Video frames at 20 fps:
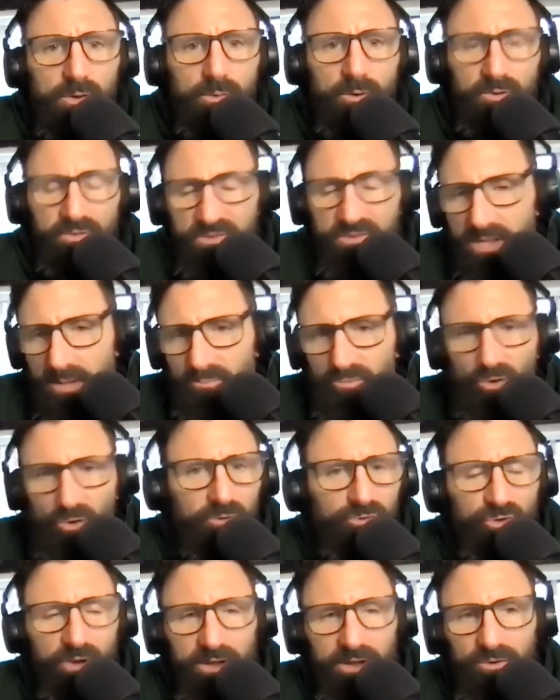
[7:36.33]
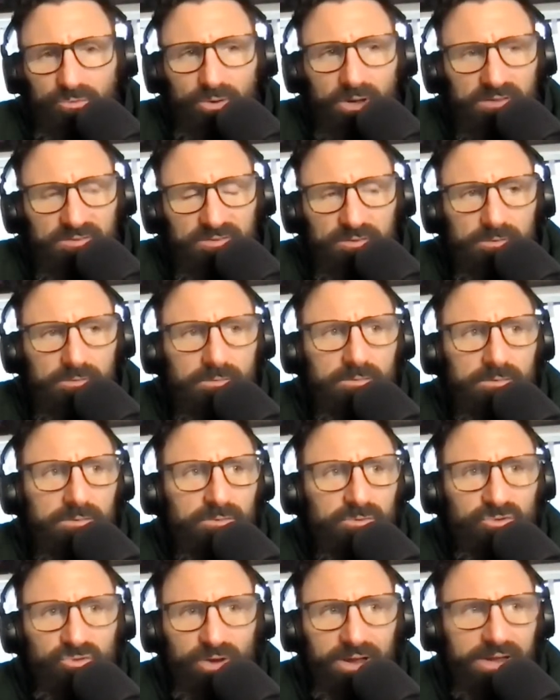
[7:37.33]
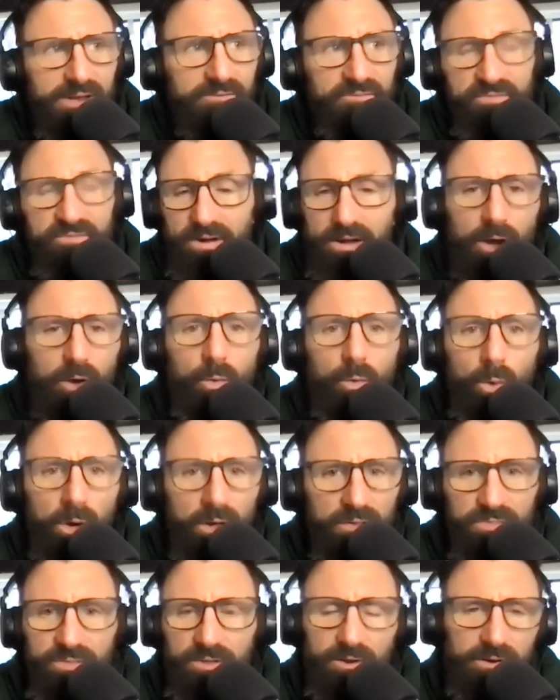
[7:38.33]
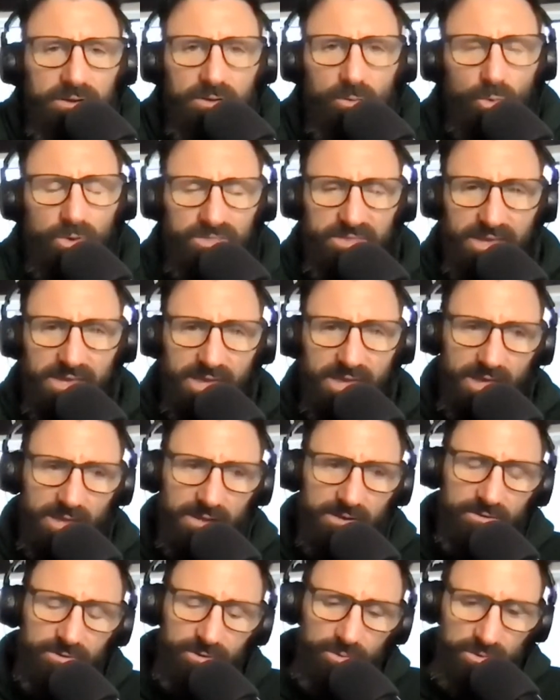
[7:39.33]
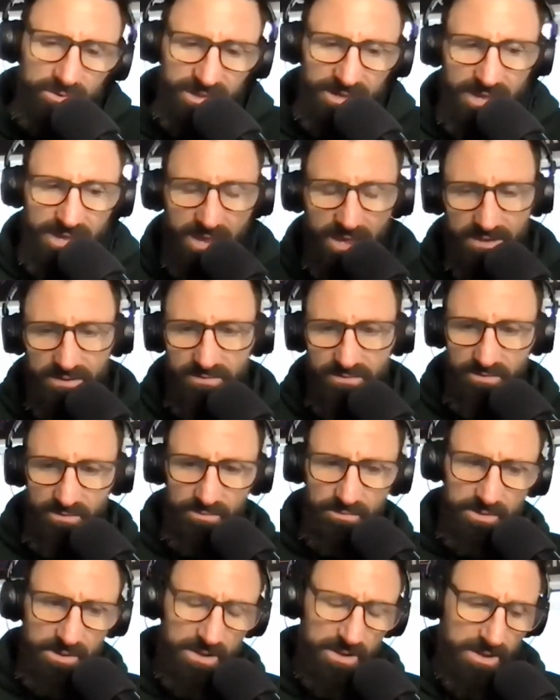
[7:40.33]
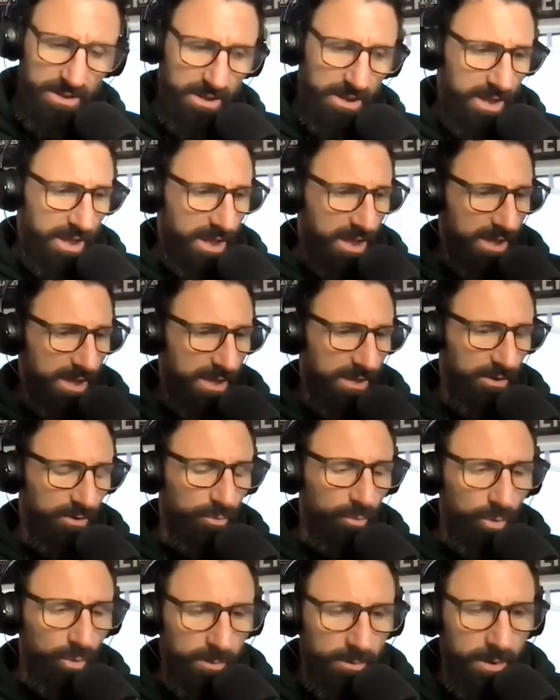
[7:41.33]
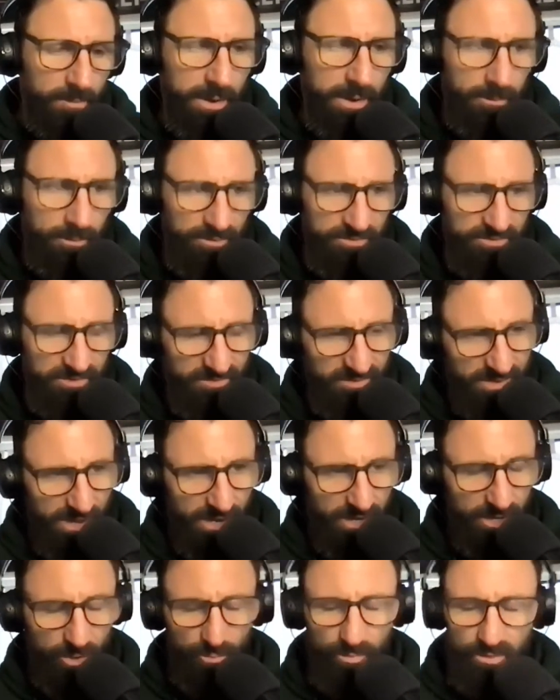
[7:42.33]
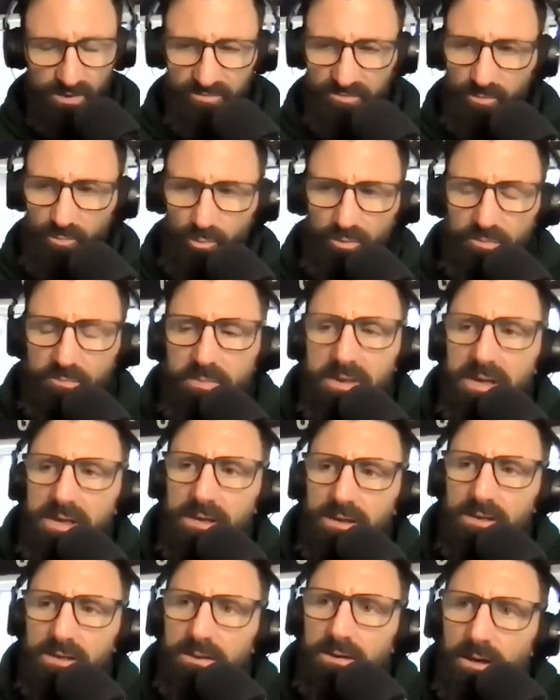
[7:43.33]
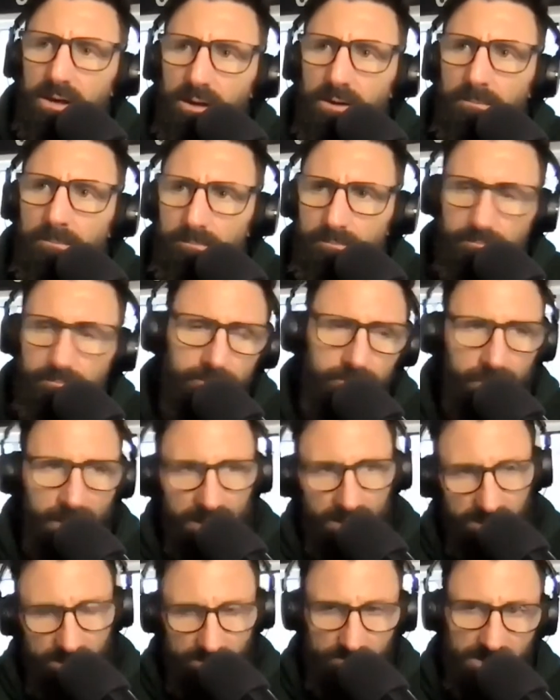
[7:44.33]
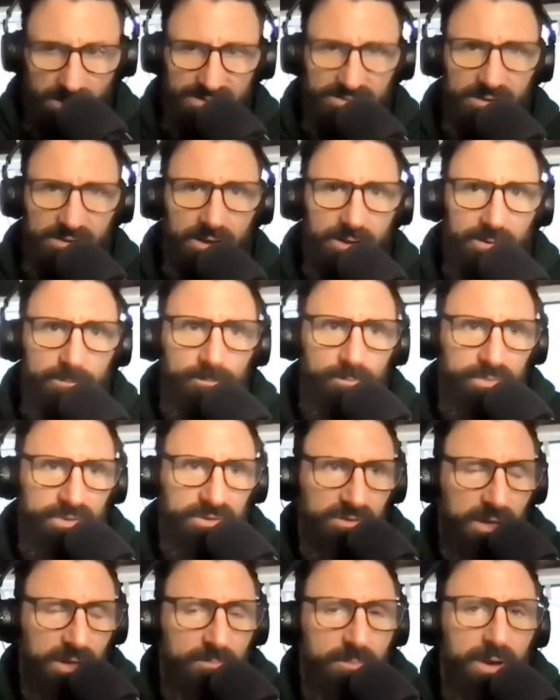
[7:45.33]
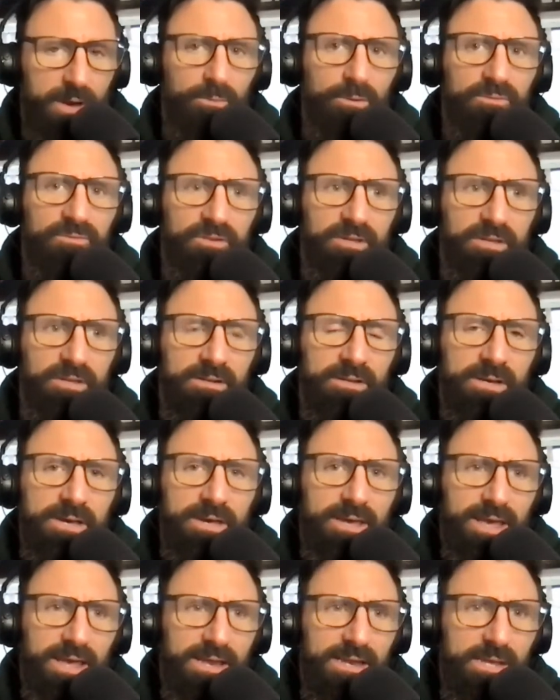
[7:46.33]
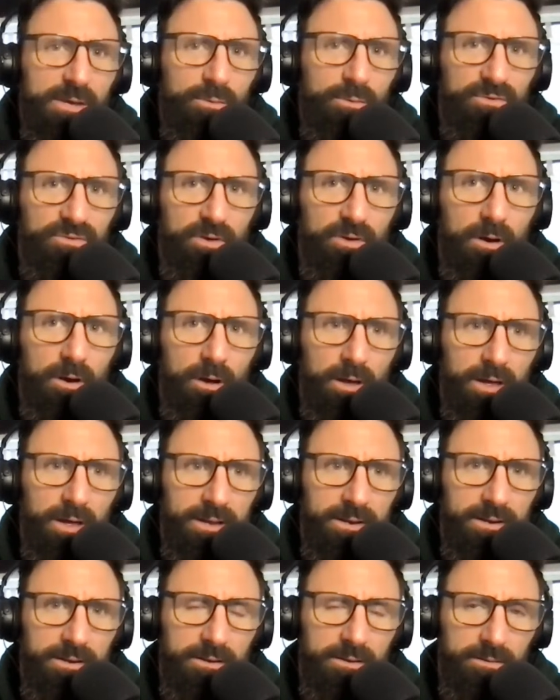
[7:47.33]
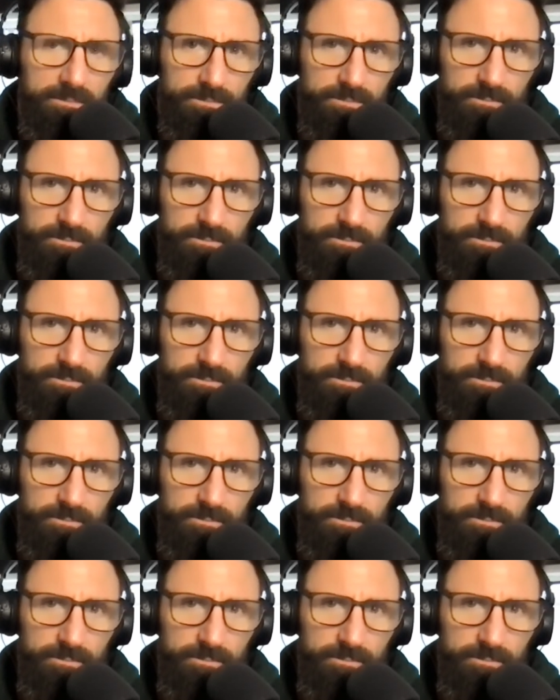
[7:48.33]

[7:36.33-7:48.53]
Well, the teams are all trying to wrestle and trying to figure out what they can do, what they can't do. And one of my members is a guy who wrestled with me back in my time, this guy Matt Wilson, and he was on